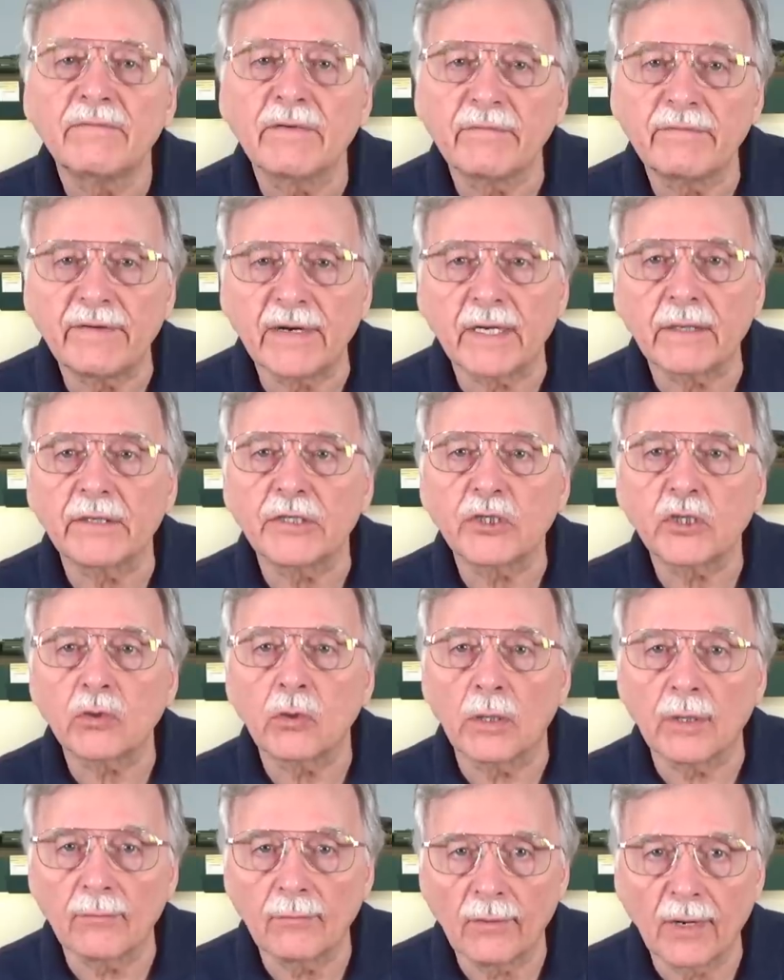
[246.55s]
for very
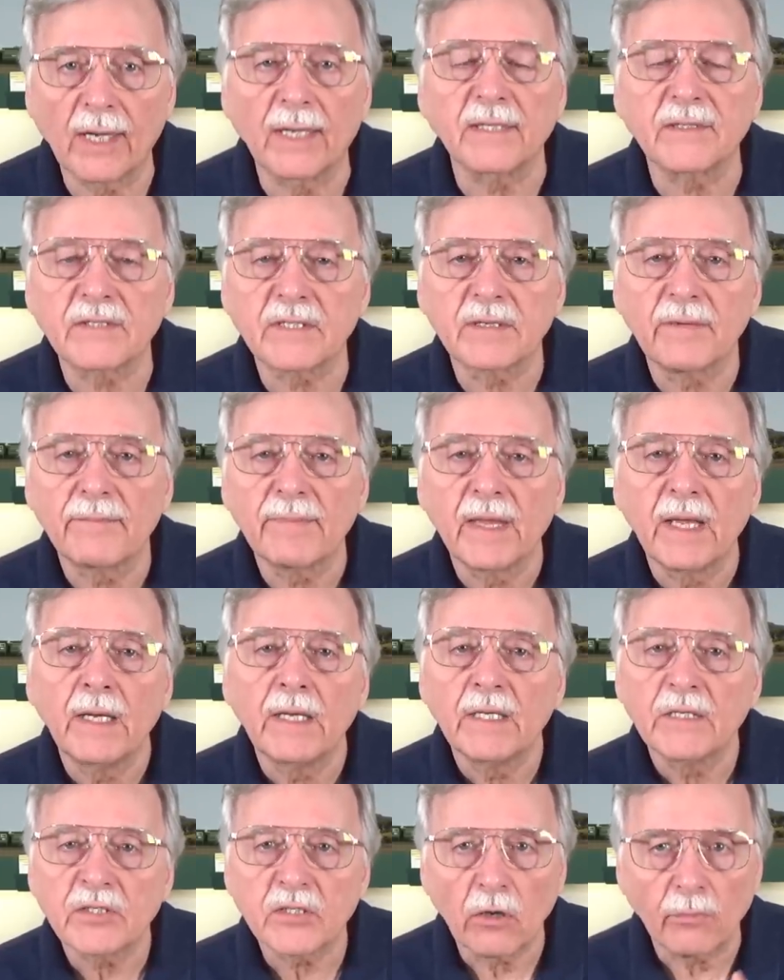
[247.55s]
short runs.
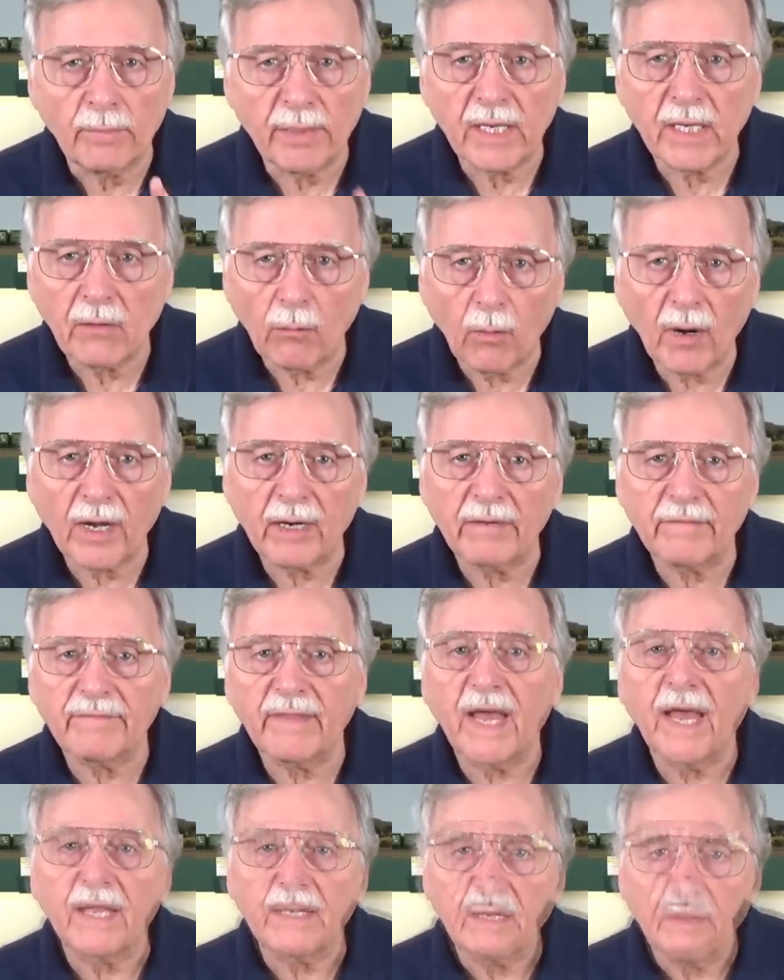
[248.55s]
So be aware of
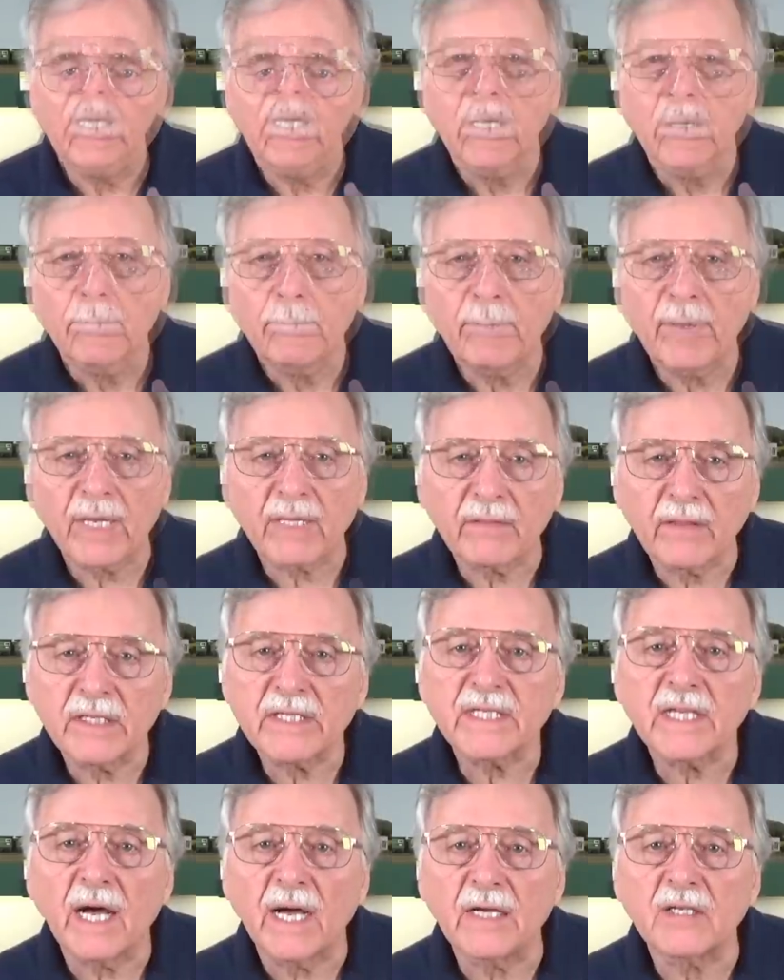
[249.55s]
that. Pick the
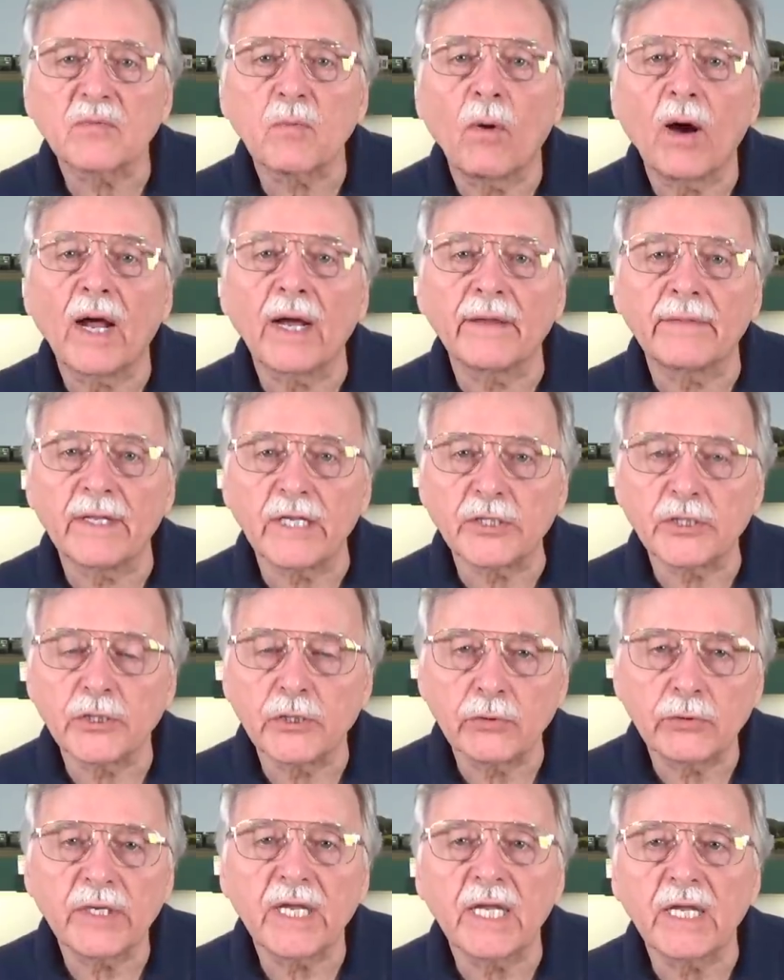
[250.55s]
size wire that
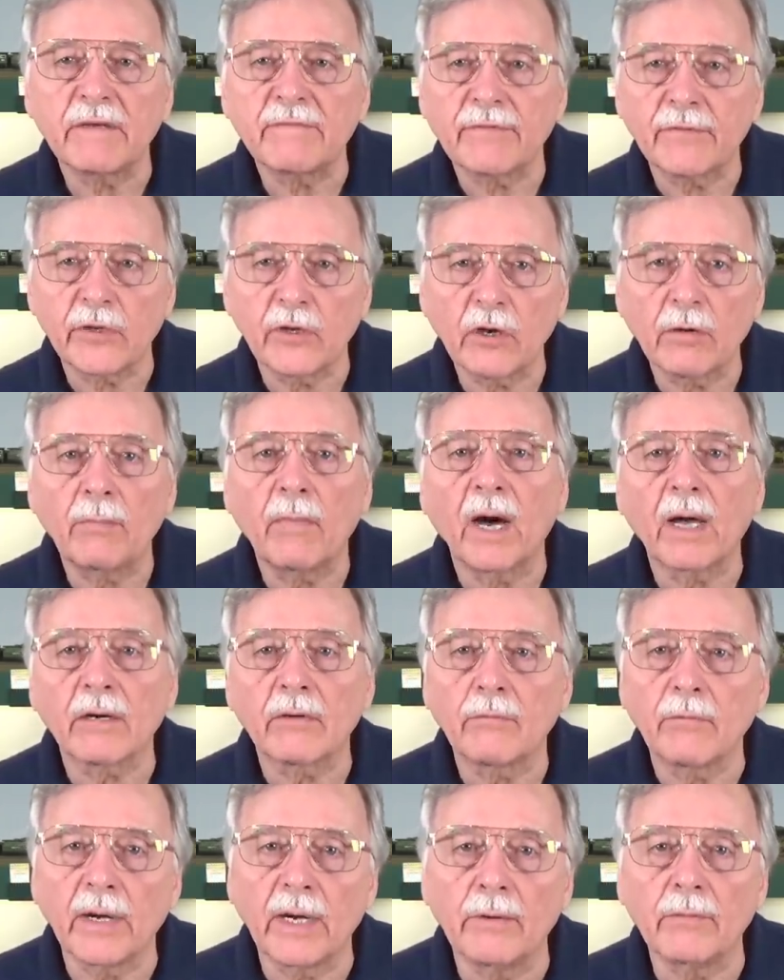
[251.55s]
you need for your
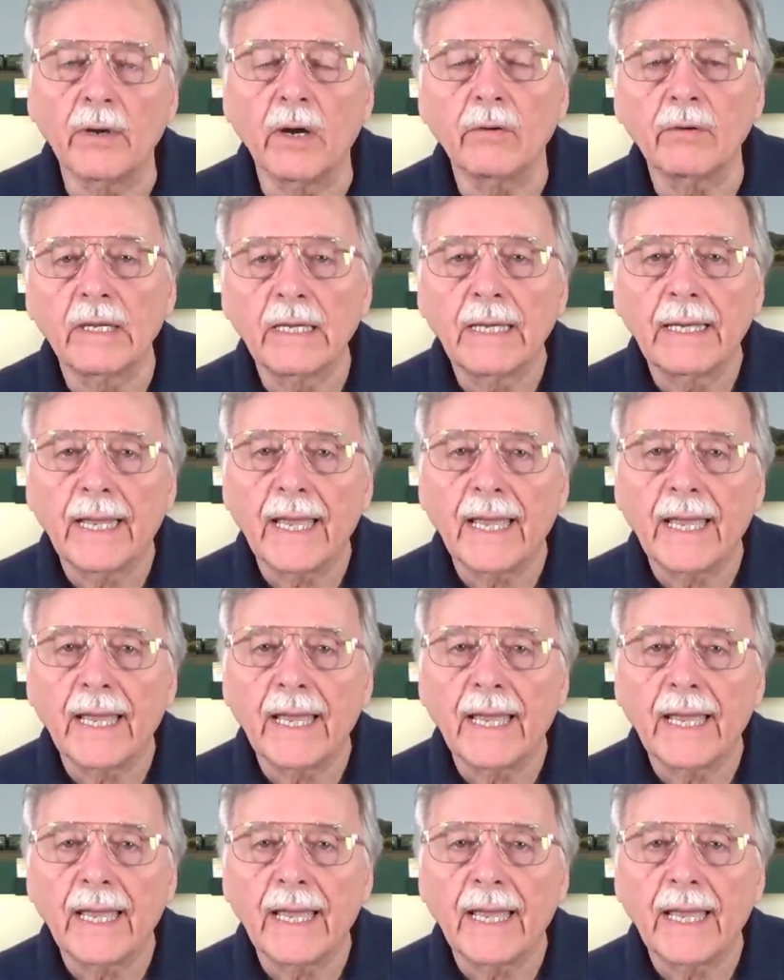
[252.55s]
model railroad.